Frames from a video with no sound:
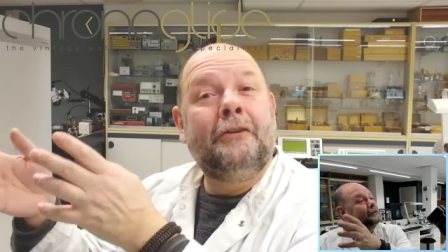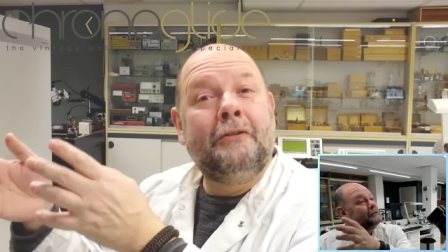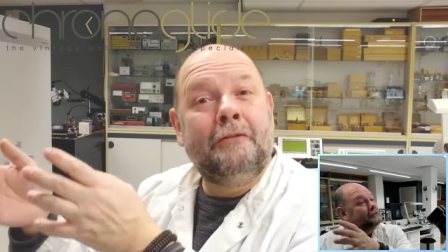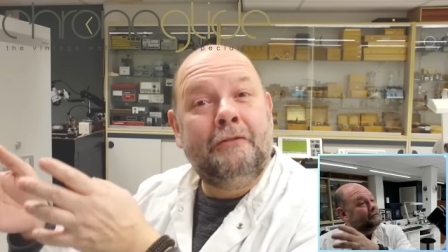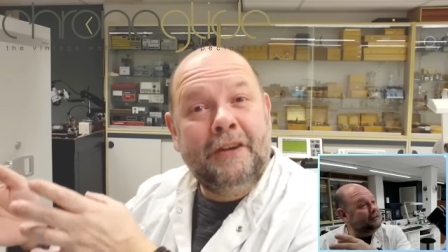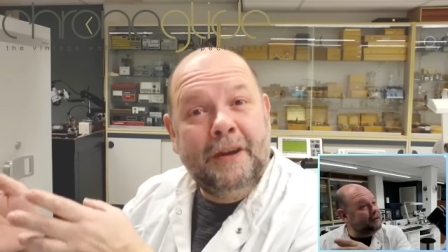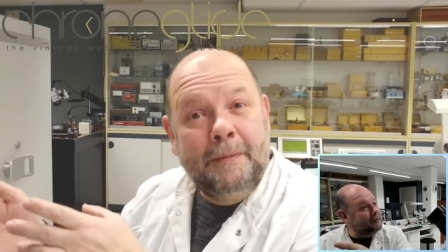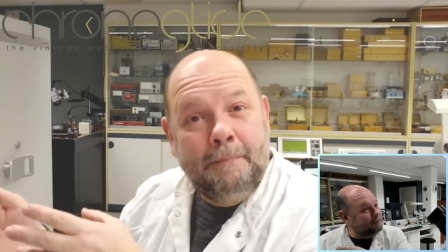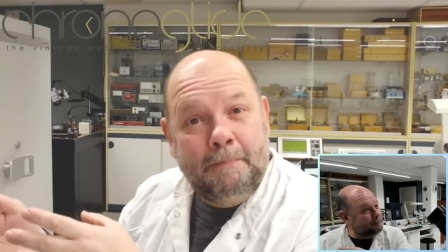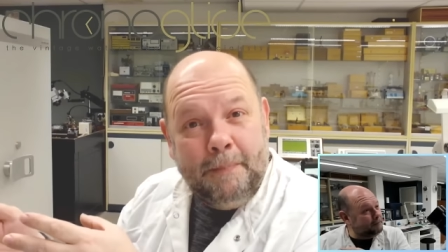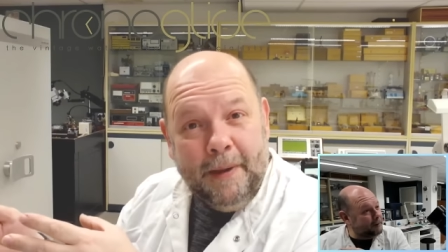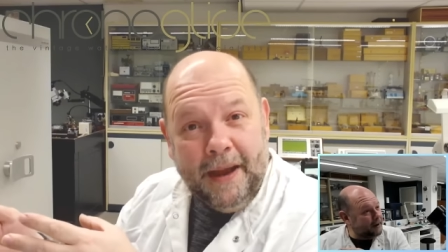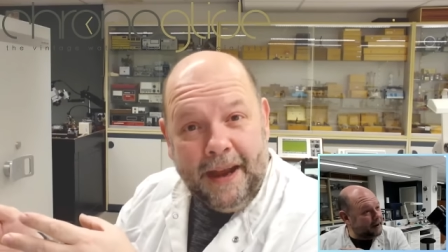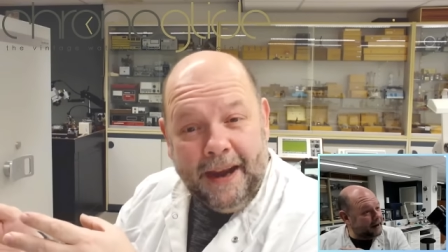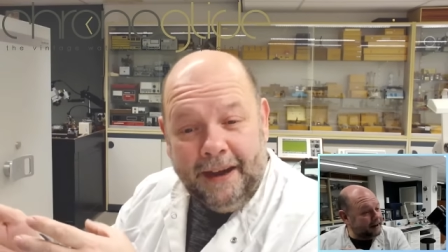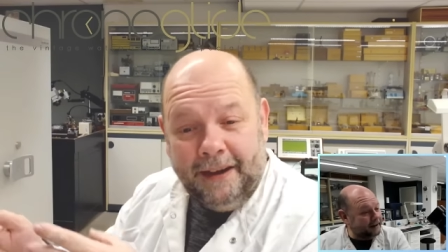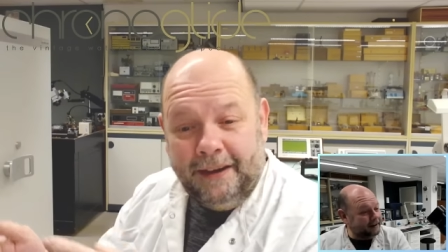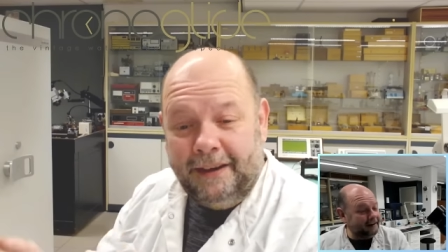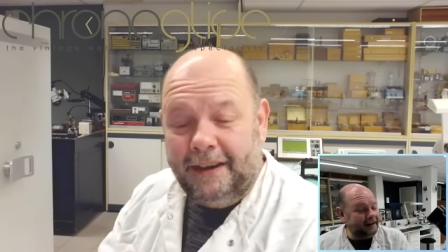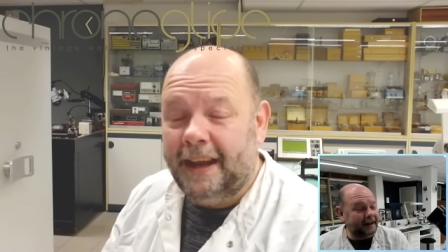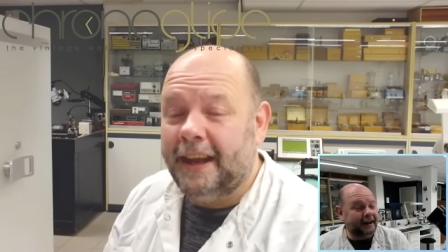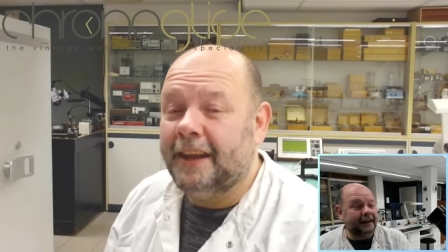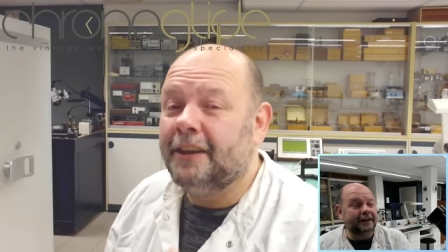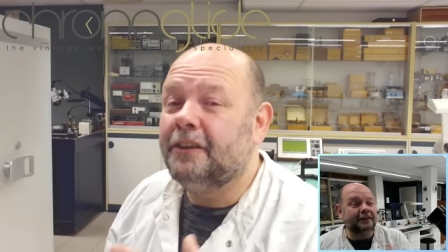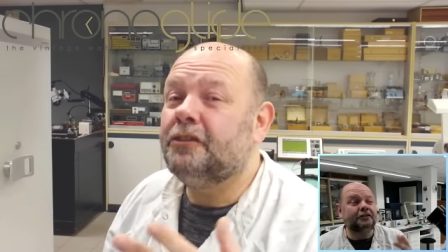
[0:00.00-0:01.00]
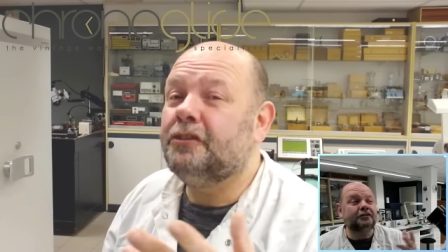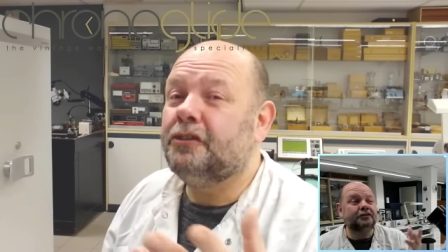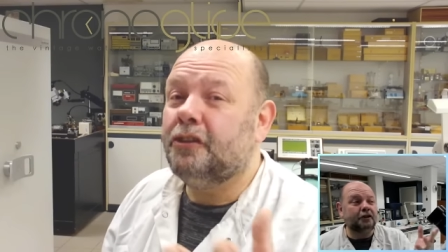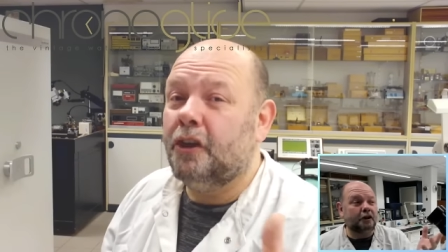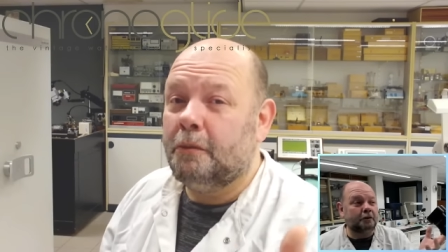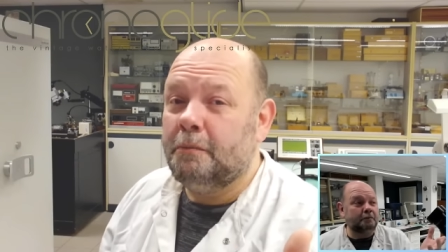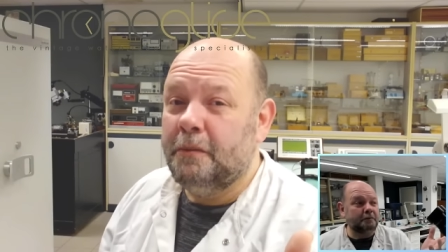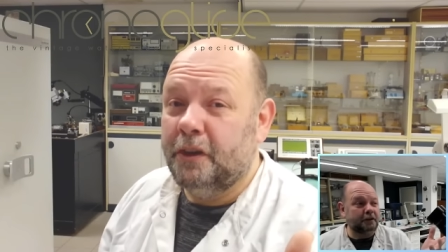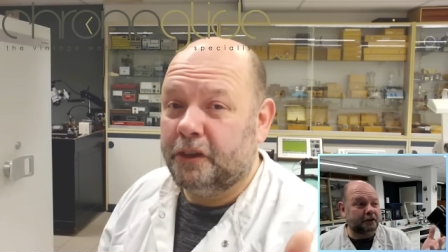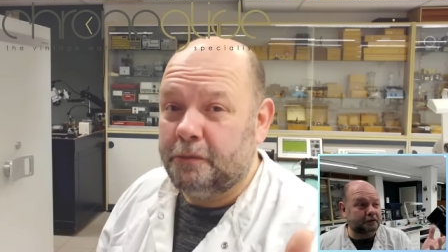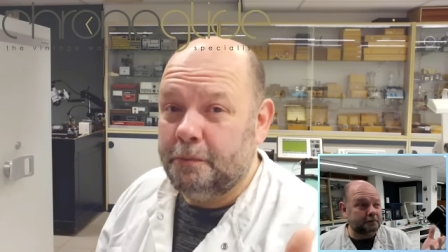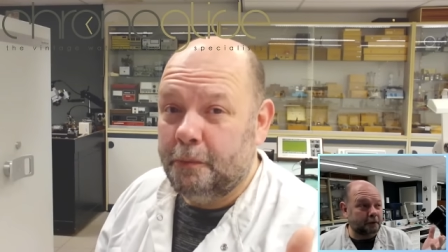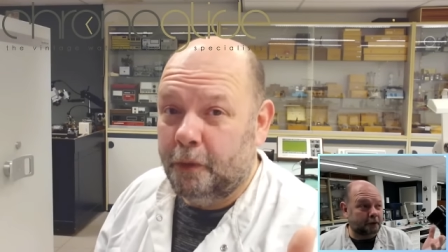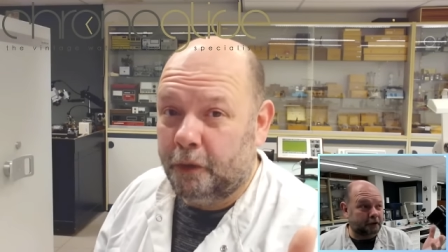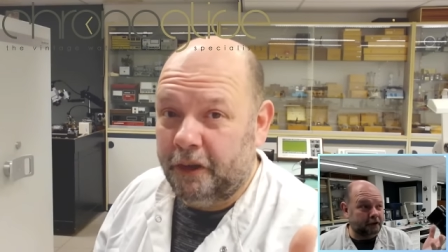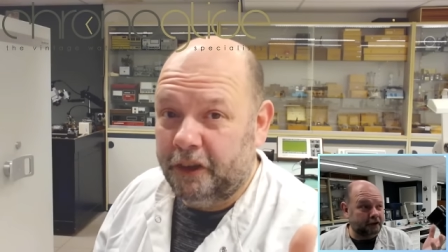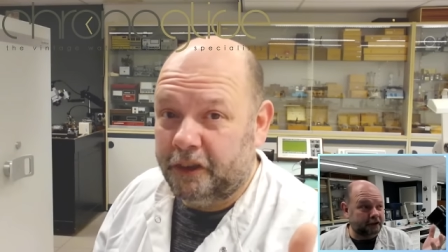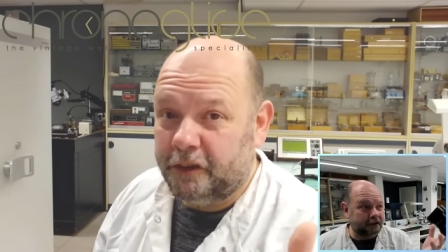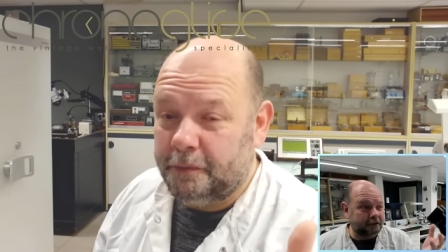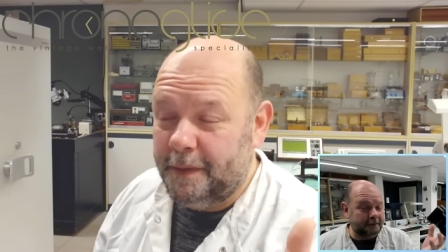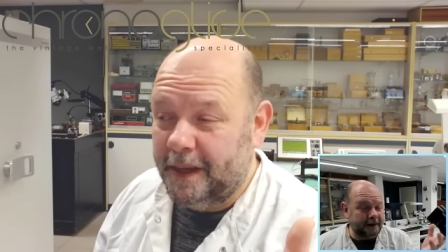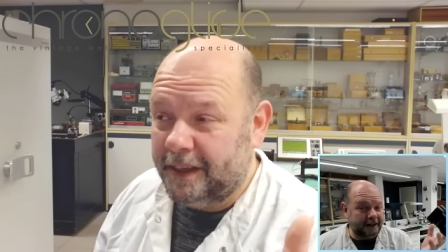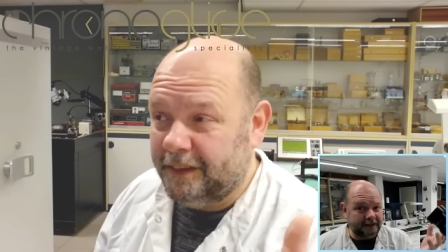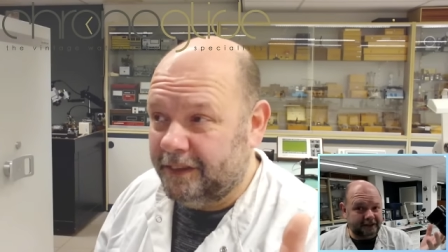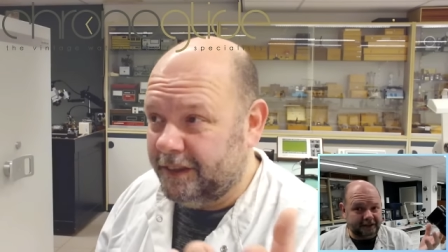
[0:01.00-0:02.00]
repair and so much more
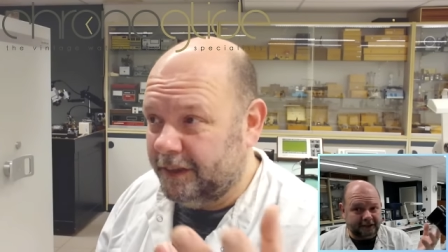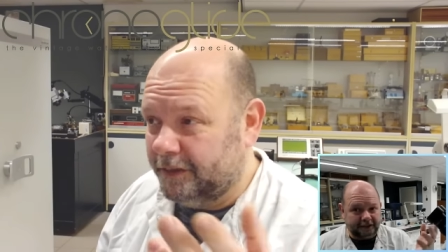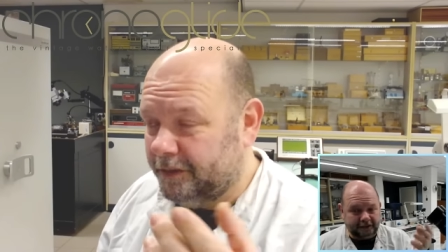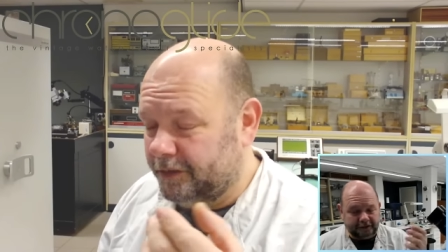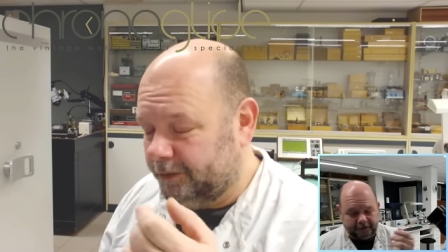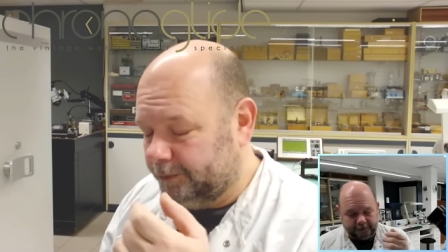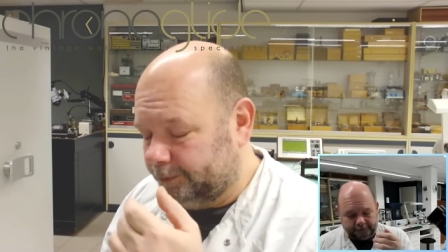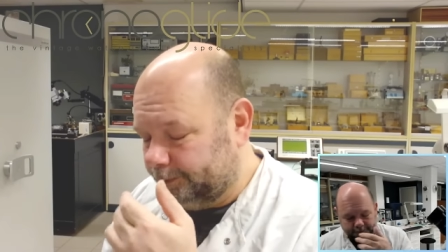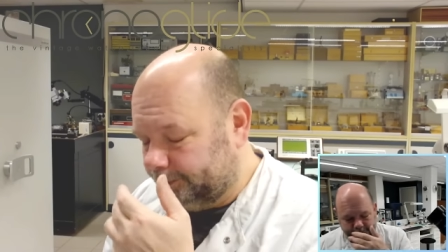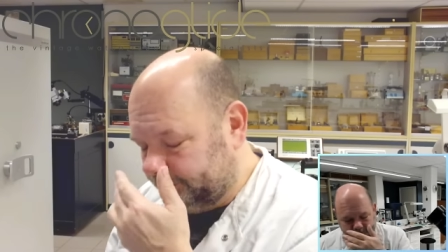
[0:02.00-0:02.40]
expensive